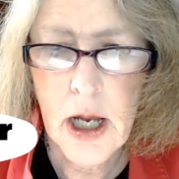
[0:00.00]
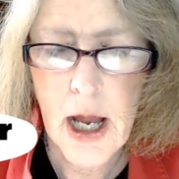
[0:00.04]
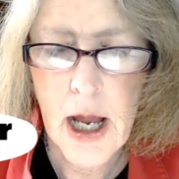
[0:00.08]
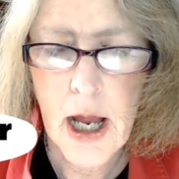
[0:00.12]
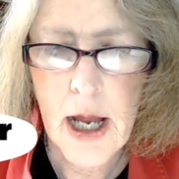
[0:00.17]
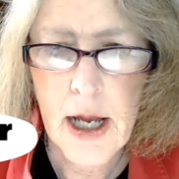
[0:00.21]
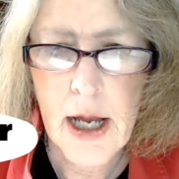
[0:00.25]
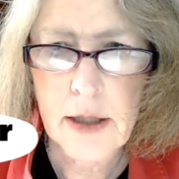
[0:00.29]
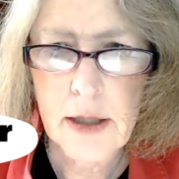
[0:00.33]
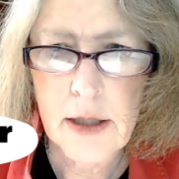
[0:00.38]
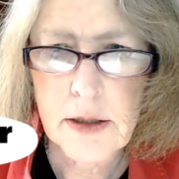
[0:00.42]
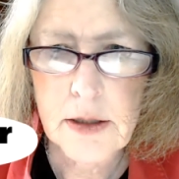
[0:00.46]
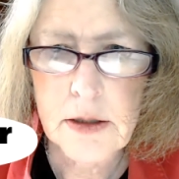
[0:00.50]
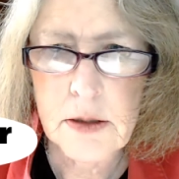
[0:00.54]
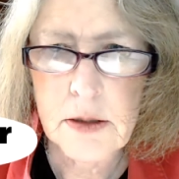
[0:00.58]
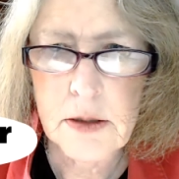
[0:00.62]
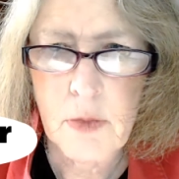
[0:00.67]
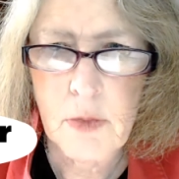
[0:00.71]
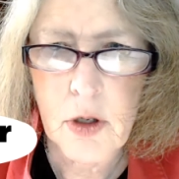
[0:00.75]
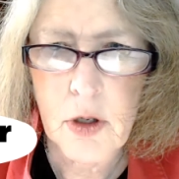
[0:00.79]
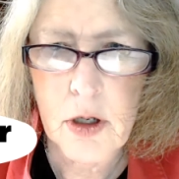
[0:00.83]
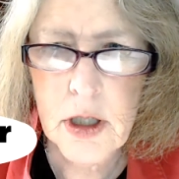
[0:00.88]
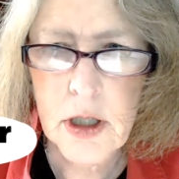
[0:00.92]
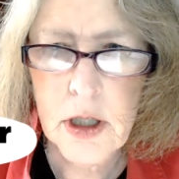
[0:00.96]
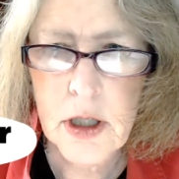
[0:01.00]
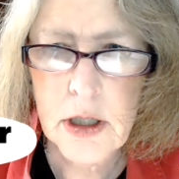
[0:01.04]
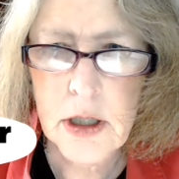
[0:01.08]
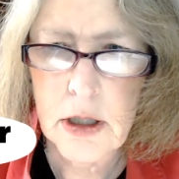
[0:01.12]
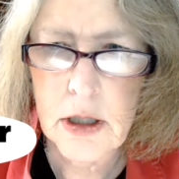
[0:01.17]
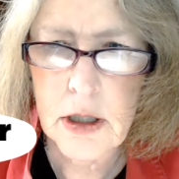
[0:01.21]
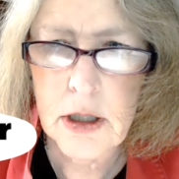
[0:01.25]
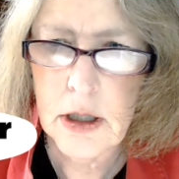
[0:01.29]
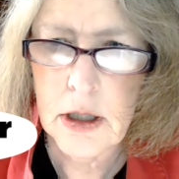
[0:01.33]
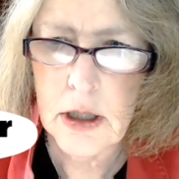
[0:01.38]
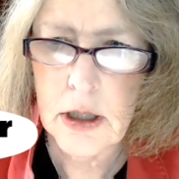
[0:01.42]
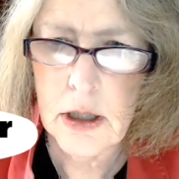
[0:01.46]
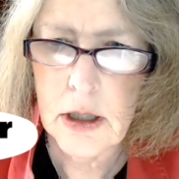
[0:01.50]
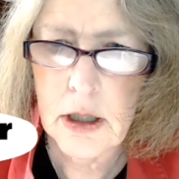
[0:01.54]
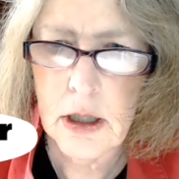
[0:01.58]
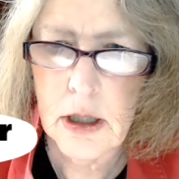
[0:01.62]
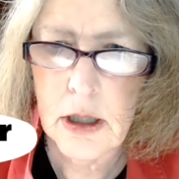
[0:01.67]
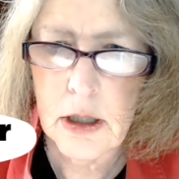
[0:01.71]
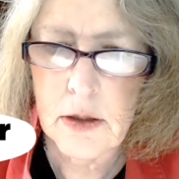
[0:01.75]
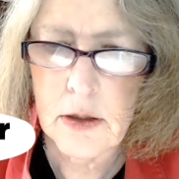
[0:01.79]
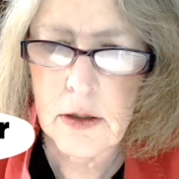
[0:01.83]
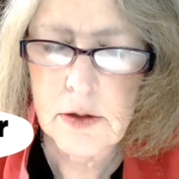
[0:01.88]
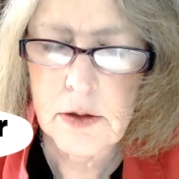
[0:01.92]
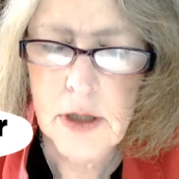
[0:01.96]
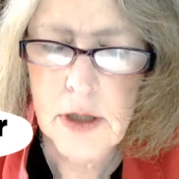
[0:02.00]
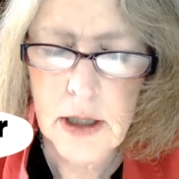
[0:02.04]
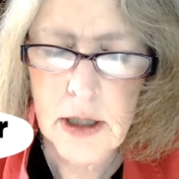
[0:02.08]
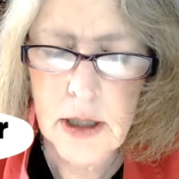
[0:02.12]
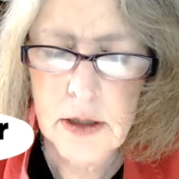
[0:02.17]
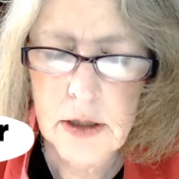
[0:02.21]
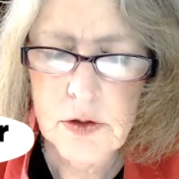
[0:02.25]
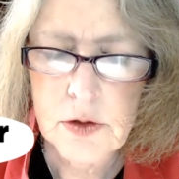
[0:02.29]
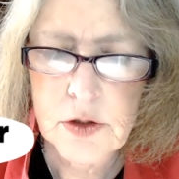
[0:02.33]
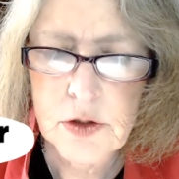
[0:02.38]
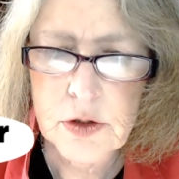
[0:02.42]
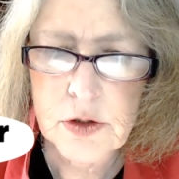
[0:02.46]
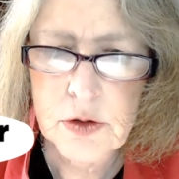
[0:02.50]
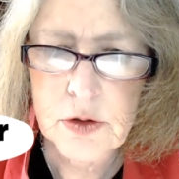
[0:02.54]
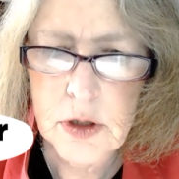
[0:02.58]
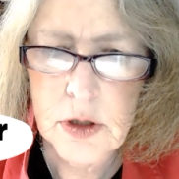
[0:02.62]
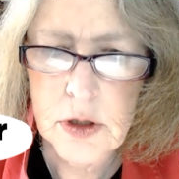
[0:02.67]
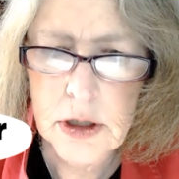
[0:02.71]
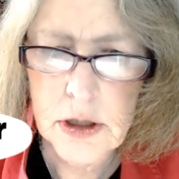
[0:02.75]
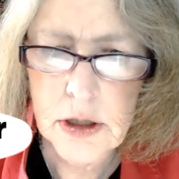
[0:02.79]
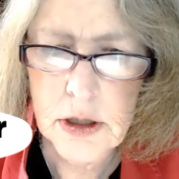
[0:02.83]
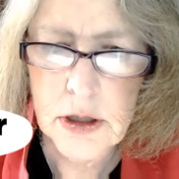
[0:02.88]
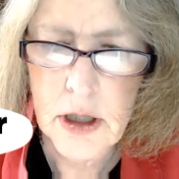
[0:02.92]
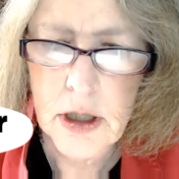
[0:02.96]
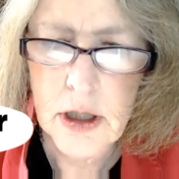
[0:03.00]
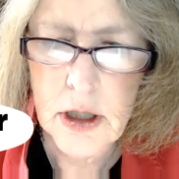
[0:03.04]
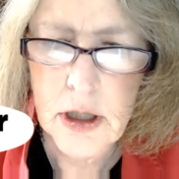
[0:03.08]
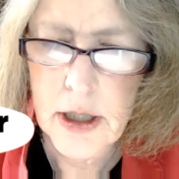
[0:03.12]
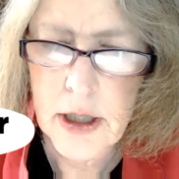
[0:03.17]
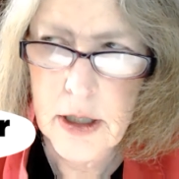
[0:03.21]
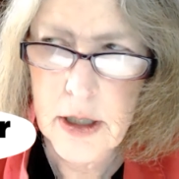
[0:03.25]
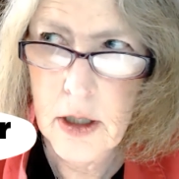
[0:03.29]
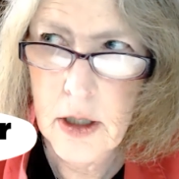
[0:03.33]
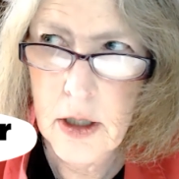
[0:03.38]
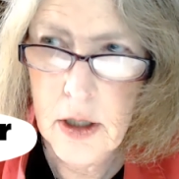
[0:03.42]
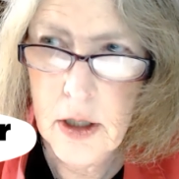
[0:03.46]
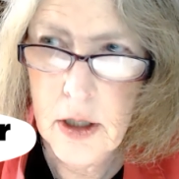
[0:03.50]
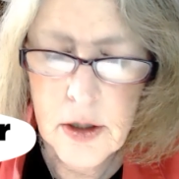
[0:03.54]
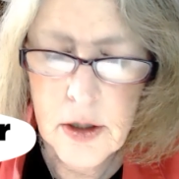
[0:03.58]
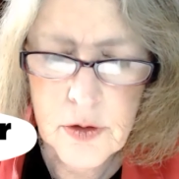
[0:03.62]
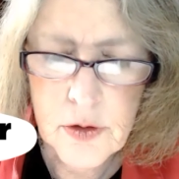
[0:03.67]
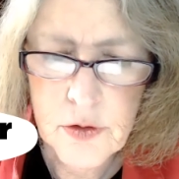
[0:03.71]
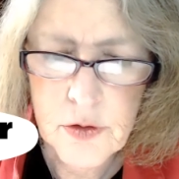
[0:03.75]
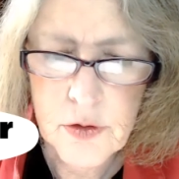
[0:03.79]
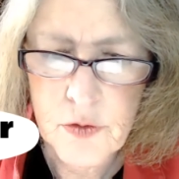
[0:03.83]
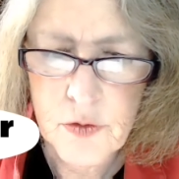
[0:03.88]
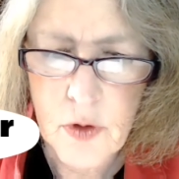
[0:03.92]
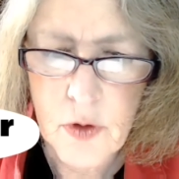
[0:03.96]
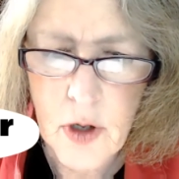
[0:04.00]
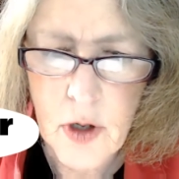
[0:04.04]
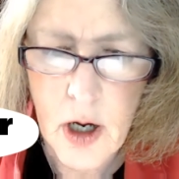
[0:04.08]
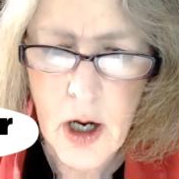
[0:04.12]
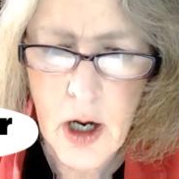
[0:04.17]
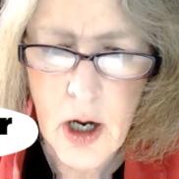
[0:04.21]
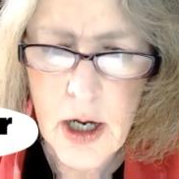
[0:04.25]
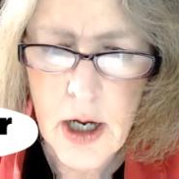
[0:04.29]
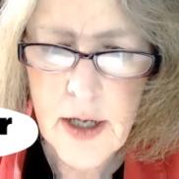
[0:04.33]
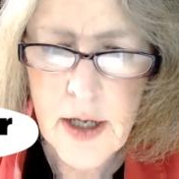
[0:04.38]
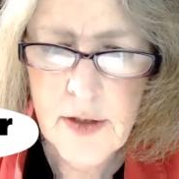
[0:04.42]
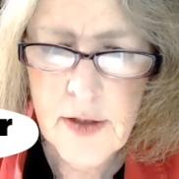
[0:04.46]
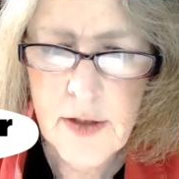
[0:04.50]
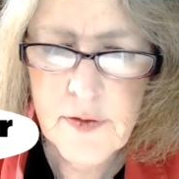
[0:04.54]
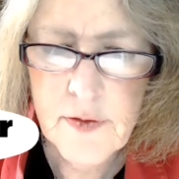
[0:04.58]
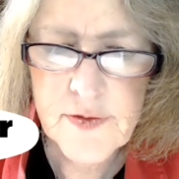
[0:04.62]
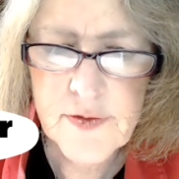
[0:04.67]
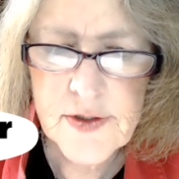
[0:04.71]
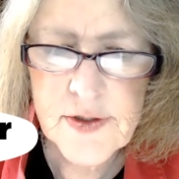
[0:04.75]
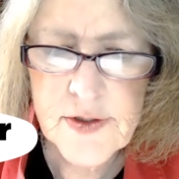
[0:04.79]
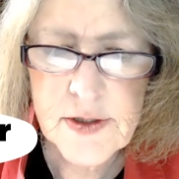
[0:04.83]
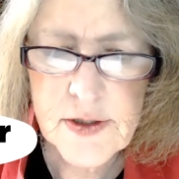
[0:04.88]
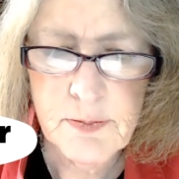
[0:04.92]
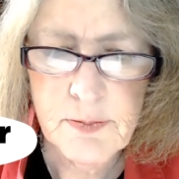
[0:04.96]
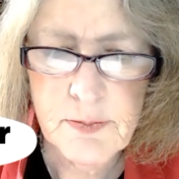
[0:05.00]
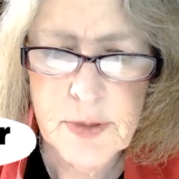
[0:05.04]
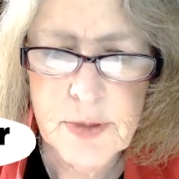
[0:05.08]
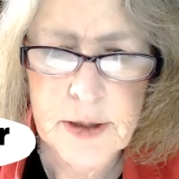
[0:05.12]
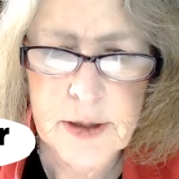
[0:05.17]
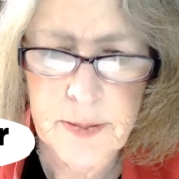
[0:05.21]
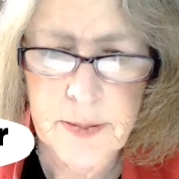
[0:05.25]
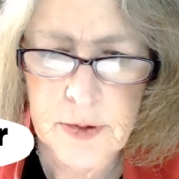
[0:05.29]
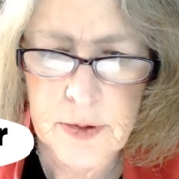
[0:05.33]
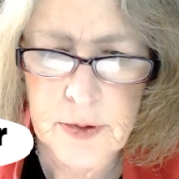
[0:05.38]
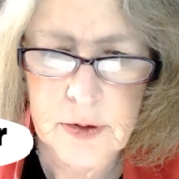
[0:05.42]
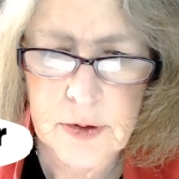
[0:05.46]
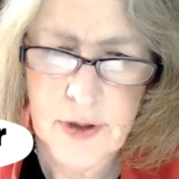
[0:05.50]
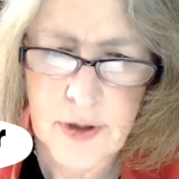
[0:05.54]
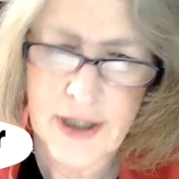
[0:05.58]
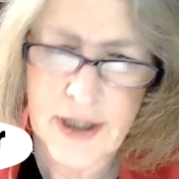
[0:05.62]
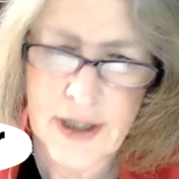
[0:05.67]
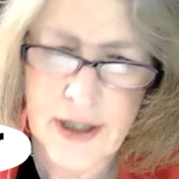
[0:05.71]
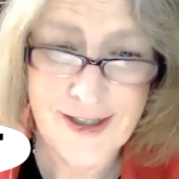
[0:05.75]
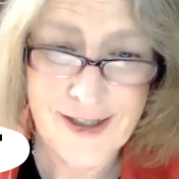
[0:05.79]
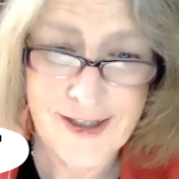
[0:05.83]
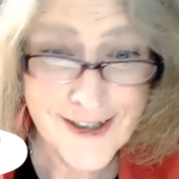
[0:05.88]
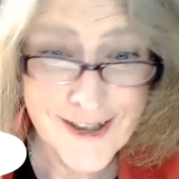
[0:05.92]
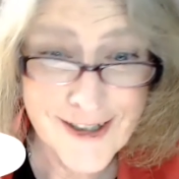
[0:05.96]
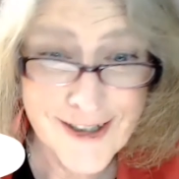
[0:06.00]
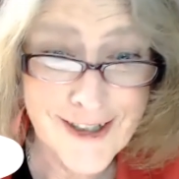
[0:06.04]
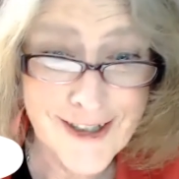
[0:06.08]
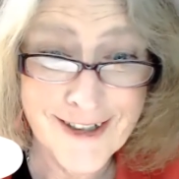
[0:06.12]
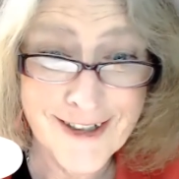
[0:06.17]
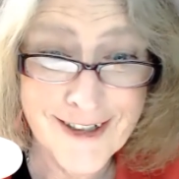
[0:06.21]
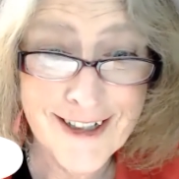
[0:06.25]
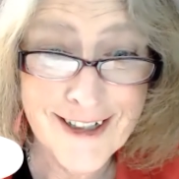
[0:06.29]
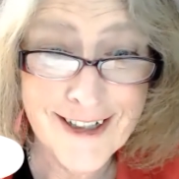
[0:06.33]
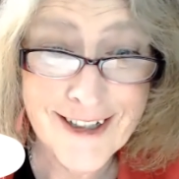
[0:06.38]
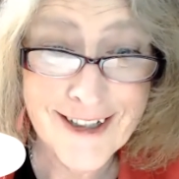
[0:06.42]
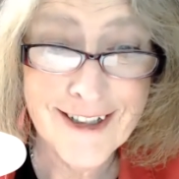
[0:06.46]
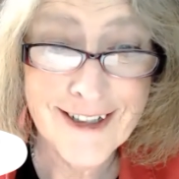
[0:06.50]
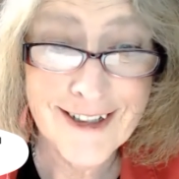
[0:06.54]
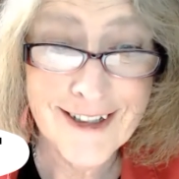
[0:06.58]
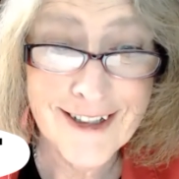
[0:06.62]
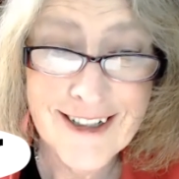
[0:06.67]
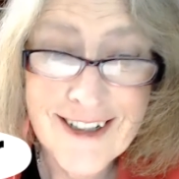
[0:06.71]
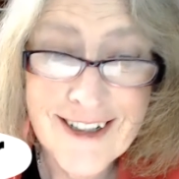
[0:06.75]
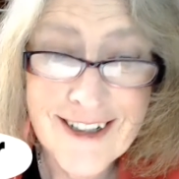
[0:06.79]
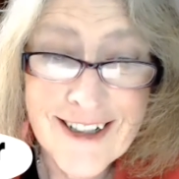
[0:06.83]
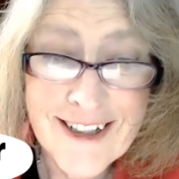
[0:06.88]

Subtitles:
And the marketing that you do online drives people, that's its intent,